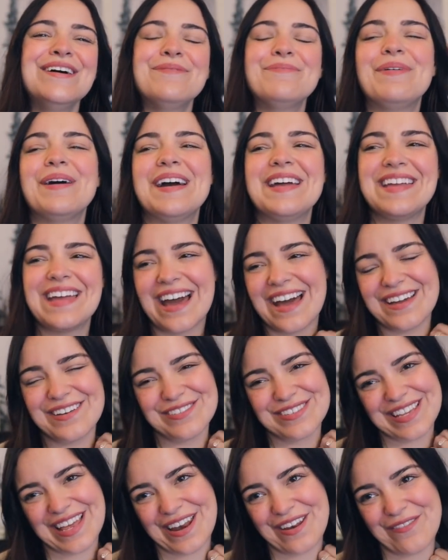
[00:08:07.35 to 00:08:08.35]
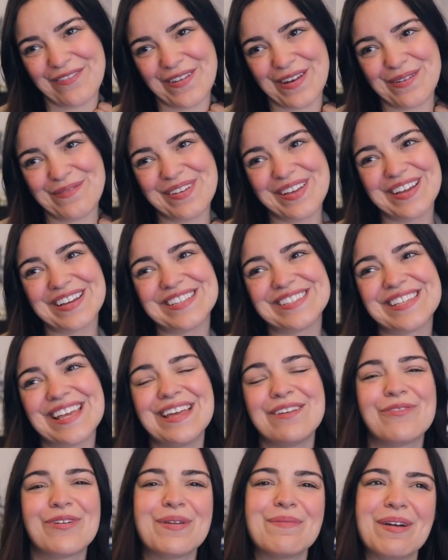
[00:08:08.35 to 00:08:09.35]
but yeah, it was kind of funny because
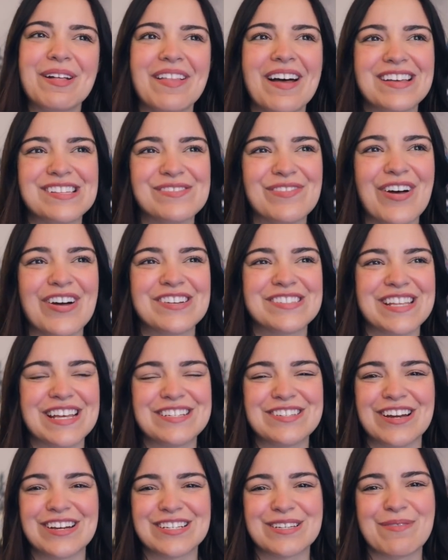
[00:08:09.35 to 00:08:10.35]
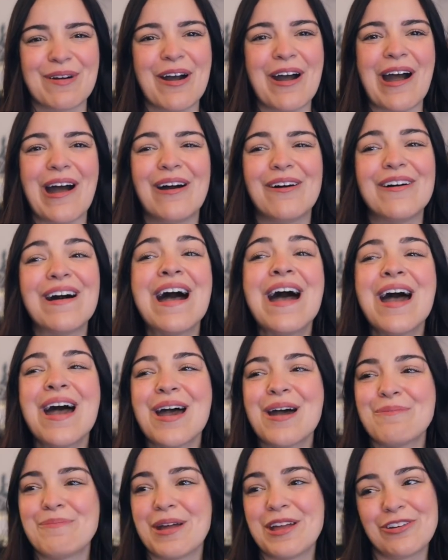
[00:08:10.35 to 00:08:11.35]
in one of my last vlogs, I talked about how
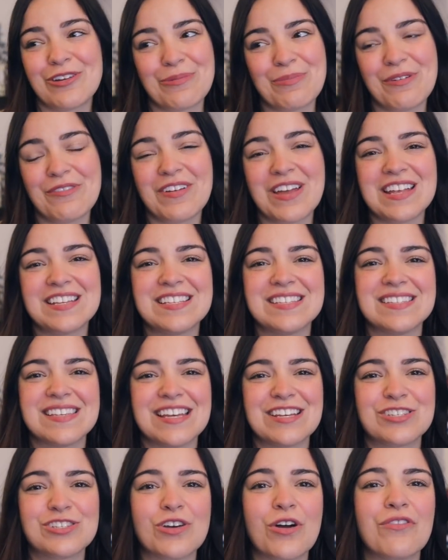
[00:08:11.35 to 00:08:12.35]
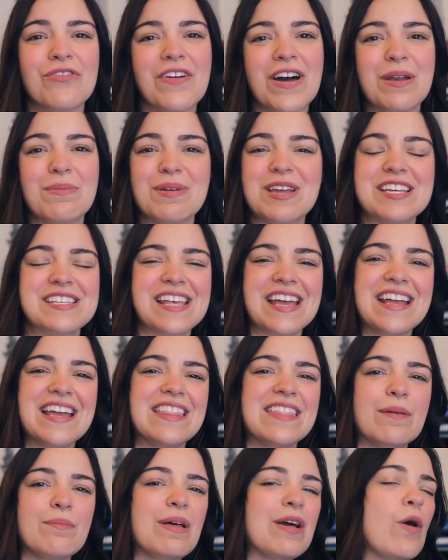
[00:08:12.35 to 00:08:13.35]
my group of kids is like so fun because I can
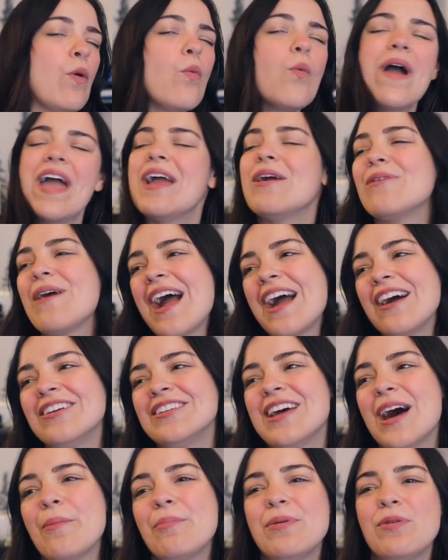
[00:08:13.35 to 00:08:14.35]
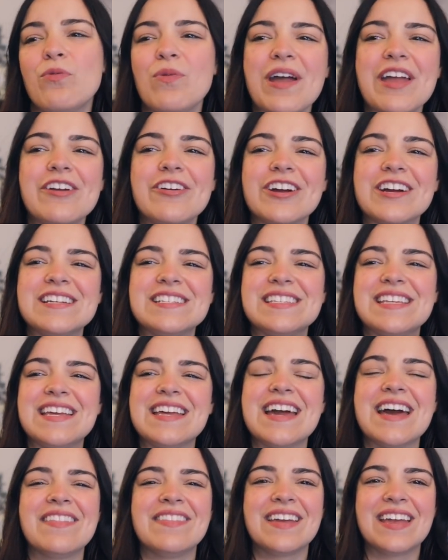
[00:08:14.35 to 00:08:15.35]
get them like way riled up and way
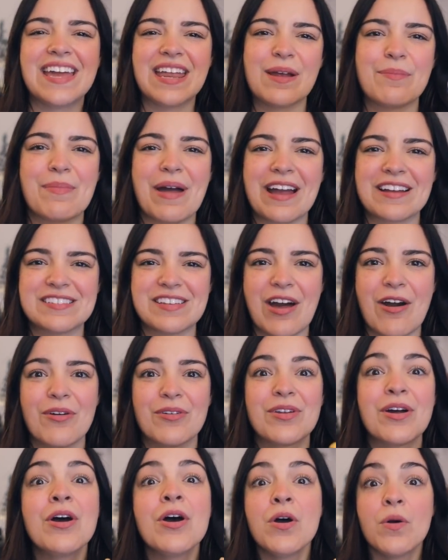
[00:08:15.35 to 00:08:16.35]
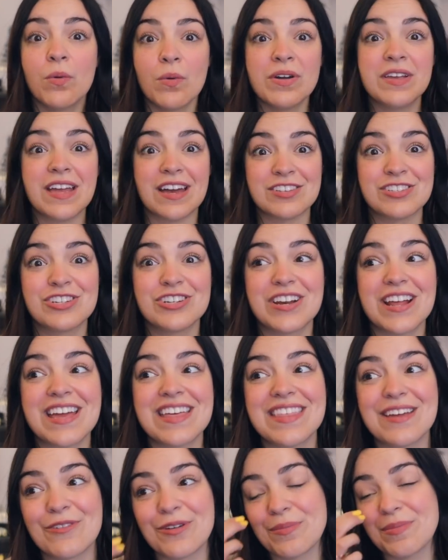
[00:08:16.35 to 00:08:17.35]
crazy and then get them back down. Well,
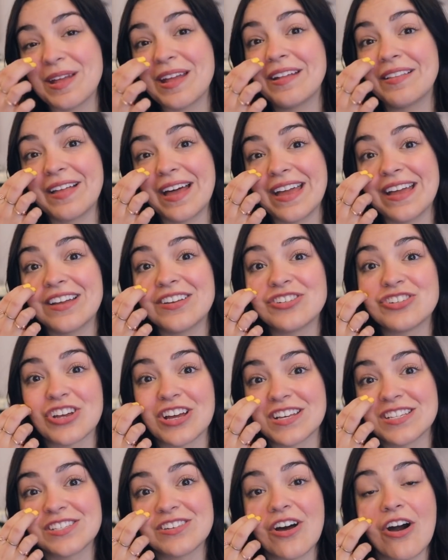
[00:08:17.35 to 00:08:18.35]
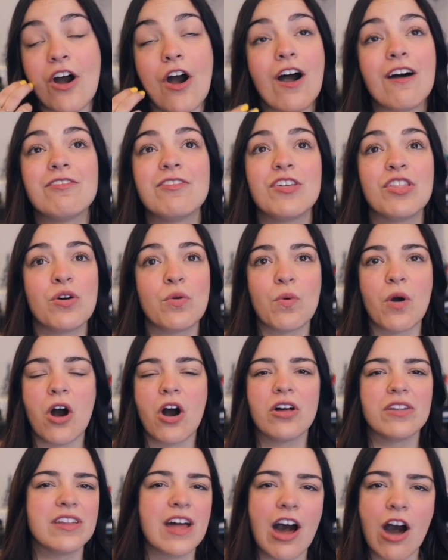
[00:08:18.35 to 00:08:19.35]
yesterday they were being like just off the
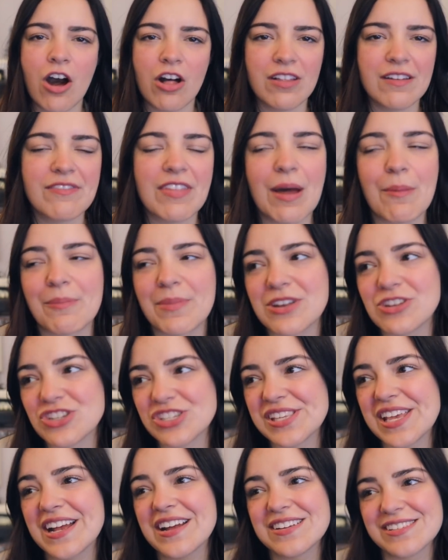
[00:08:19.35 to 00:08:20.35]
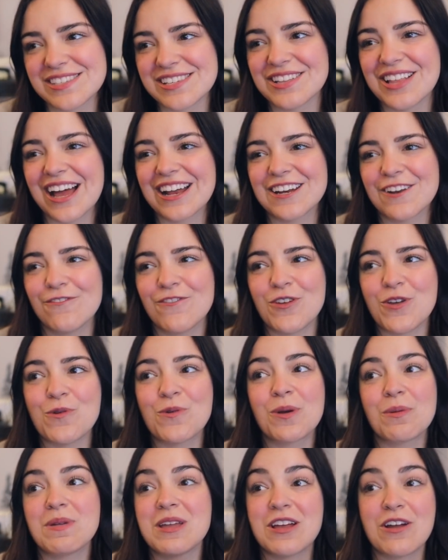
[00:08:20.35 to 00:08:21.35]
wall, not all of them, but just like a select few
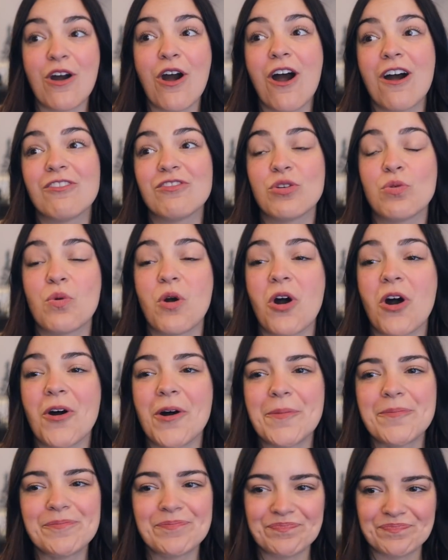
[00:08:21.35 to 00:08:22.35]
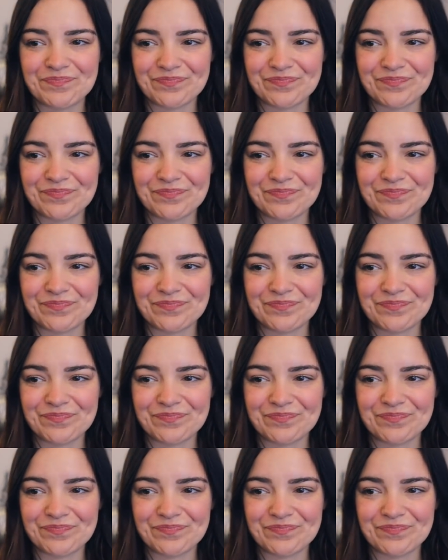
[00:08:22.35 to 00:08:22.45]
were being off the wall